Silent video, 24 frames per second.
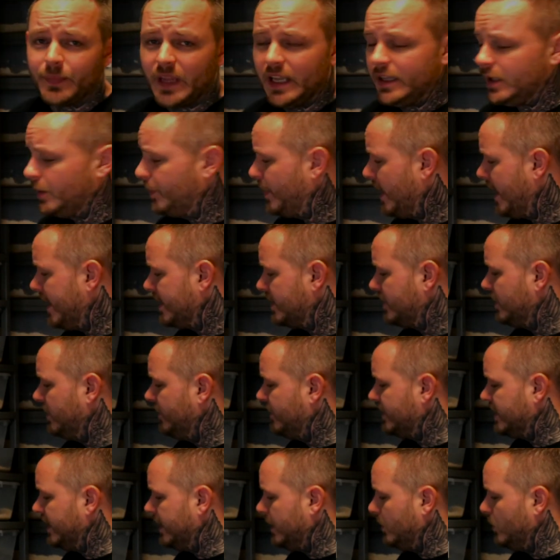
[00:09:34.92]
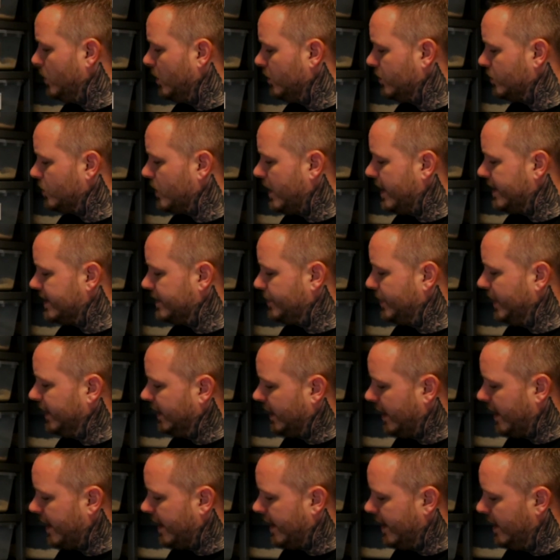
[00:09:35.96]
in the past you've seen ones where it's been
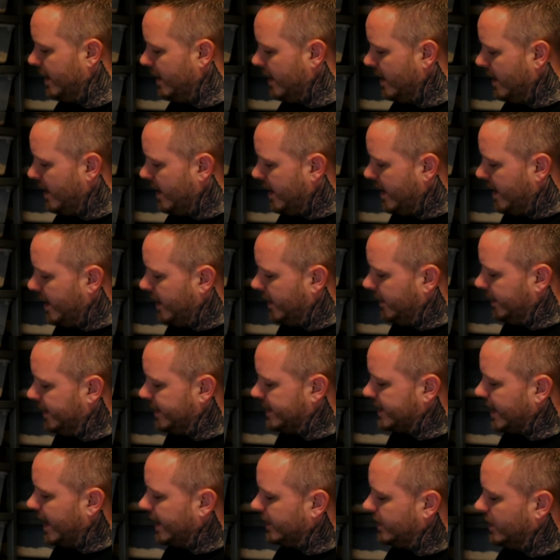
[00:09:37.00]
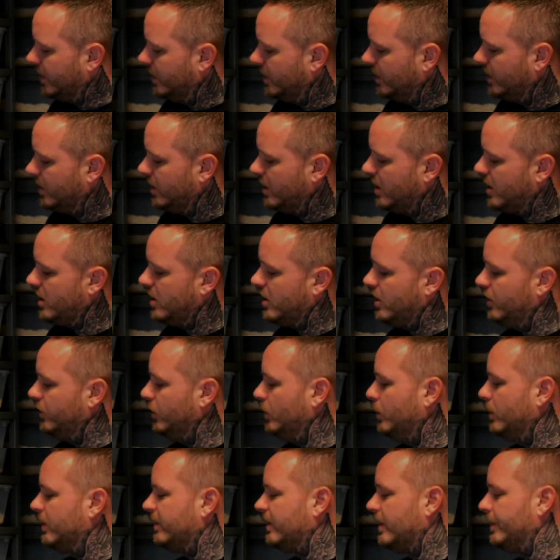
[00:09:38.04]
like that and it's had a
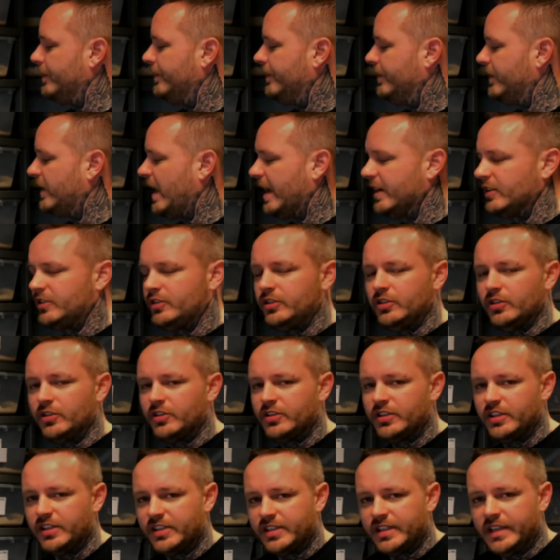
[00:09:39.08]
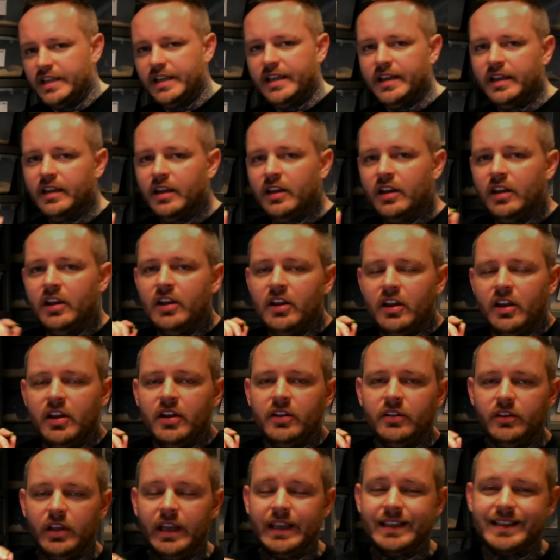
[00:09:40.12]
number of them, that's just to say
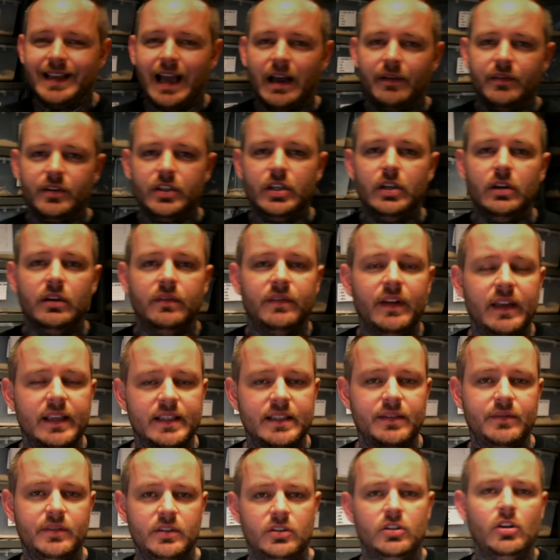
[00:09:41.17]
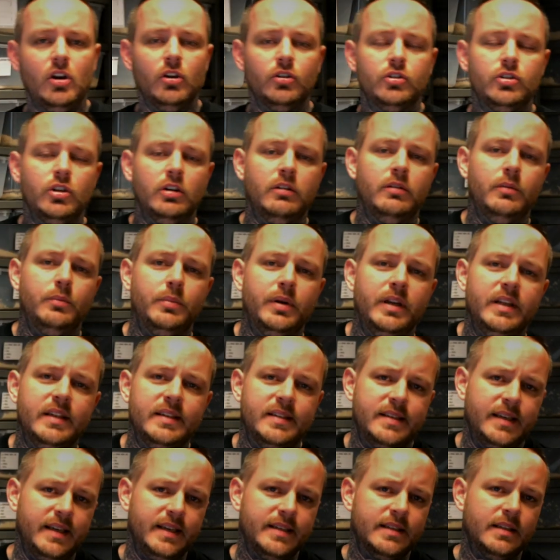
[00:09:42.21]
it's either 2 things. If it's not during breeding
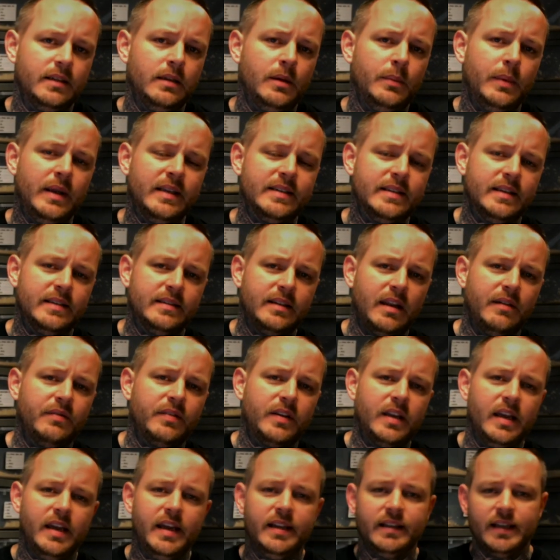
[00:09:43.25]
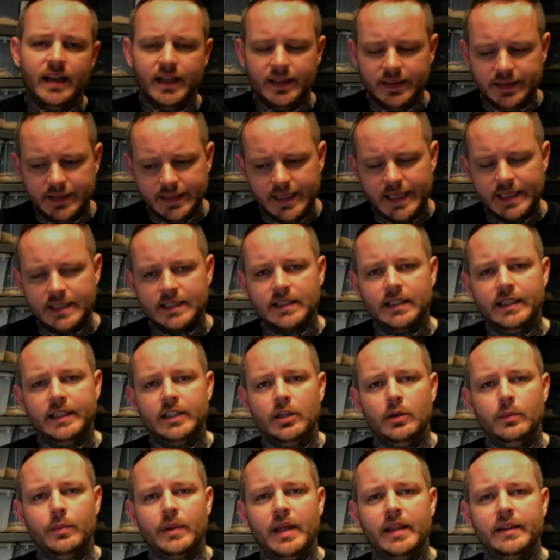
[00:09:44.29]
season, it means it's defecated. I need to clean
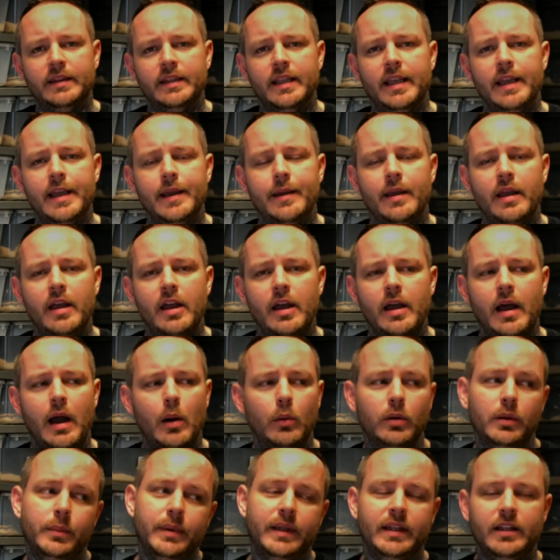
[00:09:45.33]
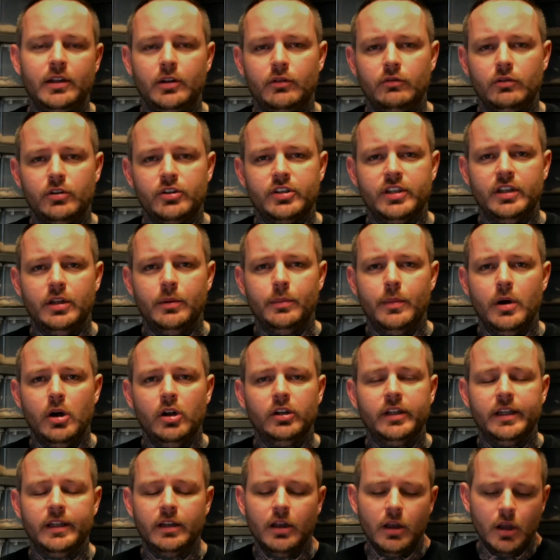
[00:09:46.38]
it up that day. I would have been in a rush in the
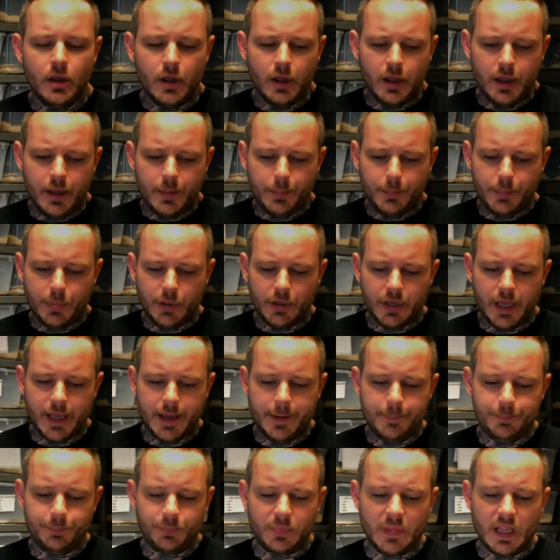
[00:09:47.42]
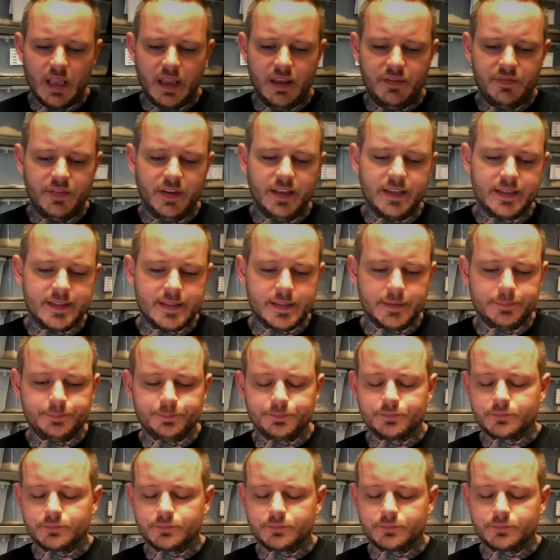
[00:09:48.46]
morning. But if it's